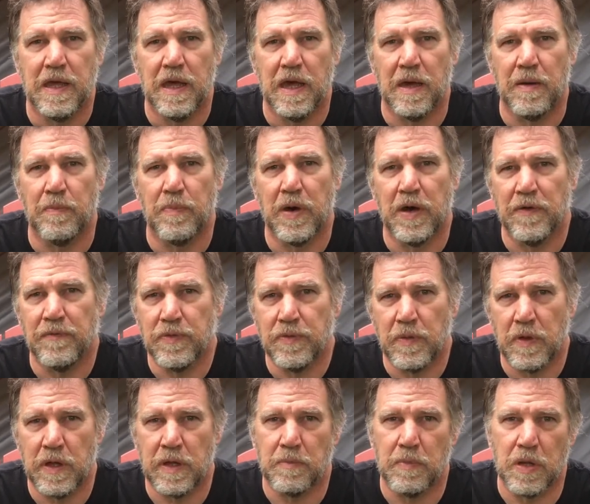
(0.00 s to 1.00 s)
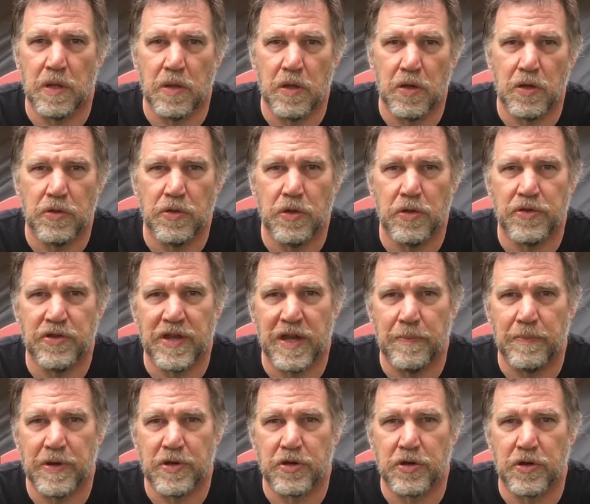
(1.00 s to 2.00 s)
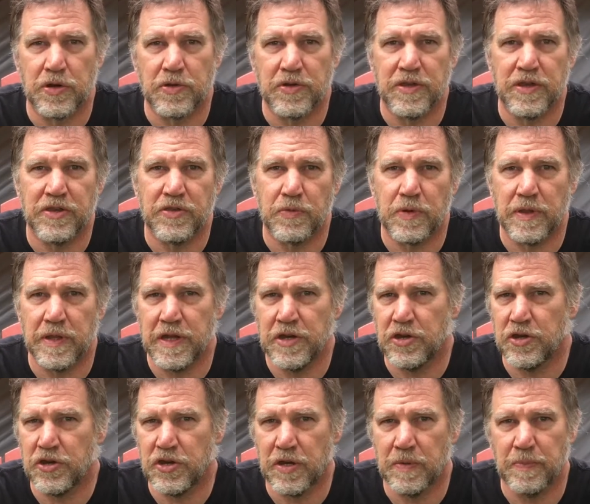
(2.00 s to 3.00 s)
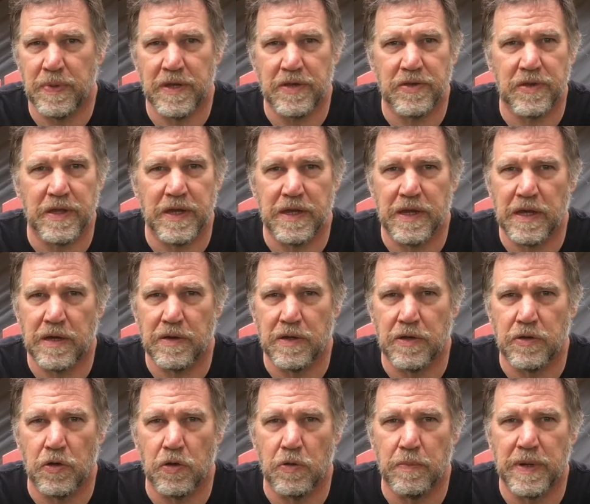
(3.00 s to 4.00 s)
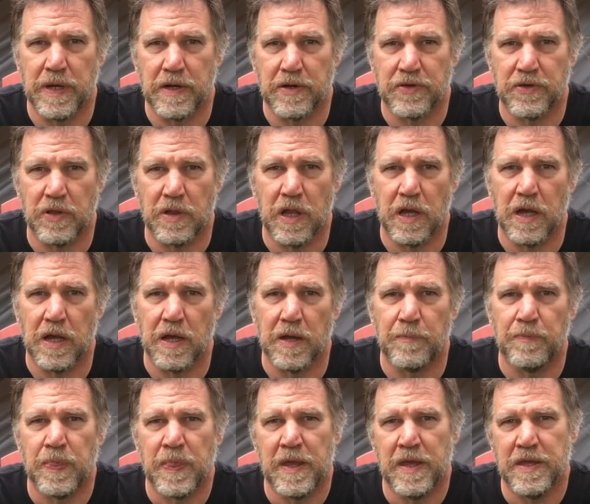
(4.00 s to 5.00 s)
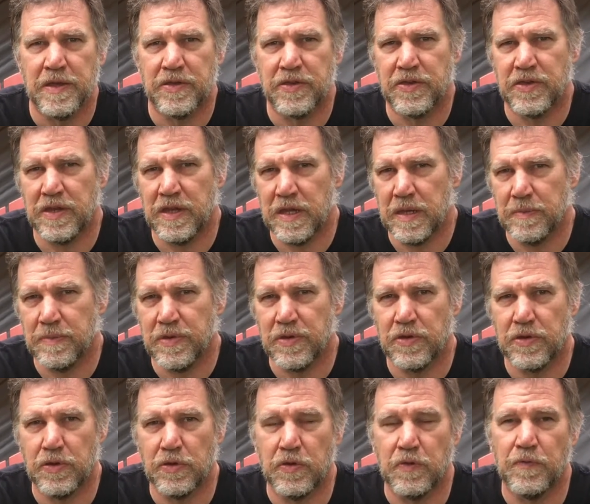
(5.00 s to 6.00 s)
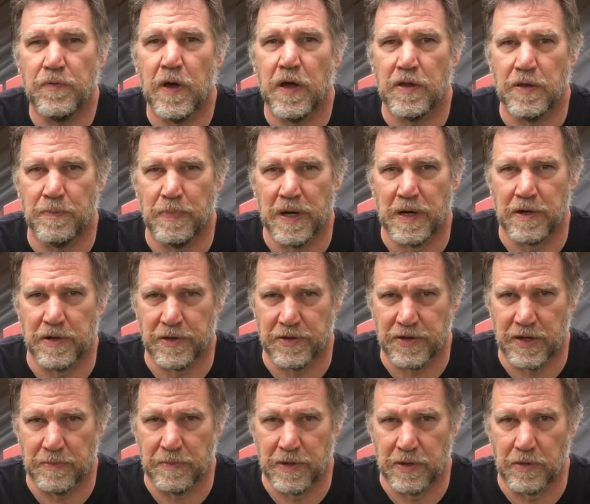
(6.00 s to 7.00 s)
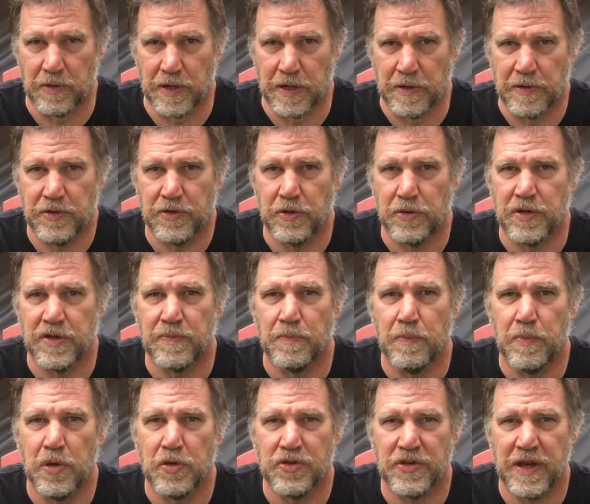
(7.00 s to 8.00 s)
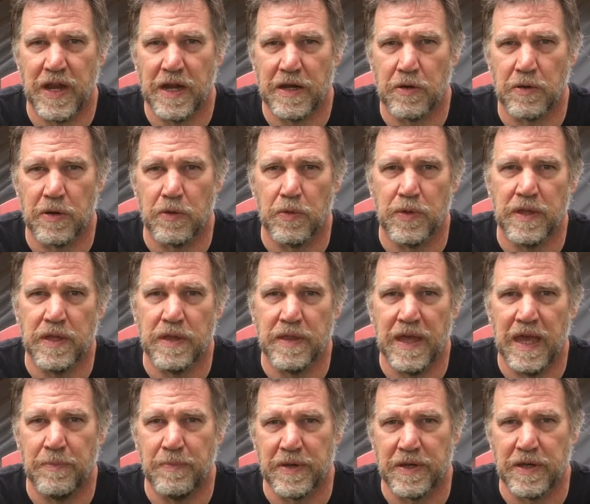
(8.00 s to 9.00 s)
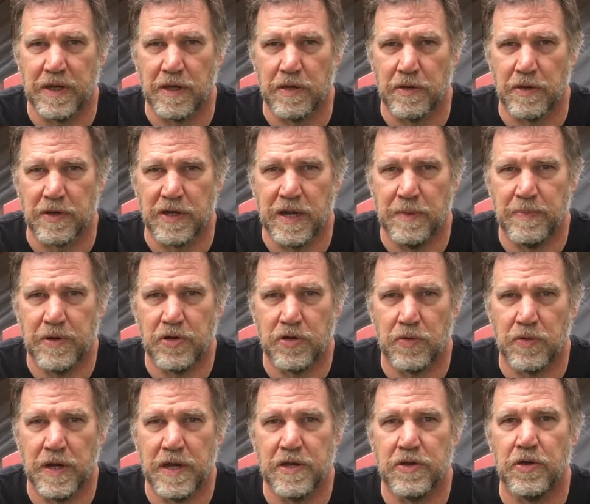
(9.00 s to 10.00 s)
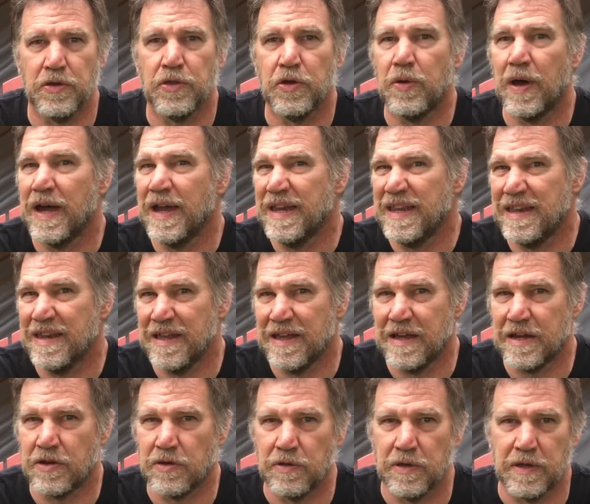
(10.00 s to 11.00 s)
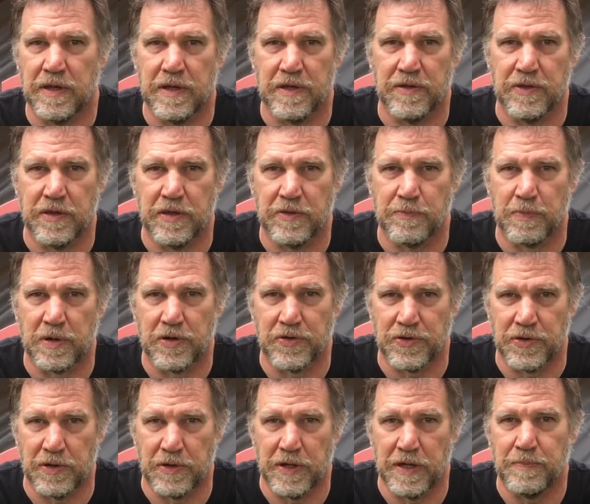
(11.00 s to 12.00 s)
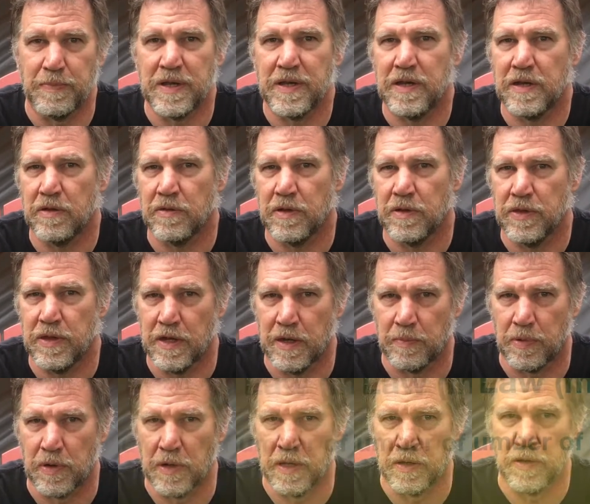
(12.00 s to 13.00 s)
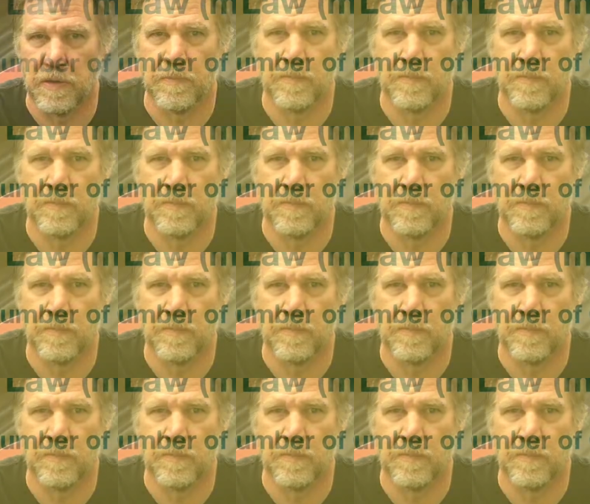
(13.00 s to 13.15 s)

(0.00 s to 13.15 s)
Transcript: Above and below those temperatures, this relationship as laid out in Dowers Law seems to fall apart to some degree. So it's most accurate within that particular temperature range, although I didn't actually test this personally, particularly the upper end.